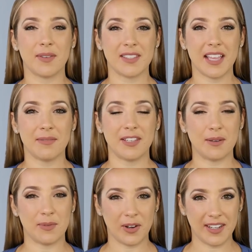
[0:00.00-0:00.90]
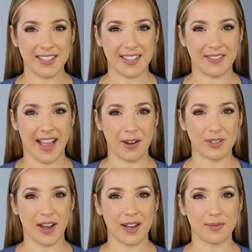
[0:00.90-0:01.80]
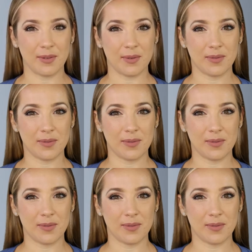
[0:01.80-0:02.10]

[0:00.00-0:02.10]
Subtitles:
saving you millions in downtime?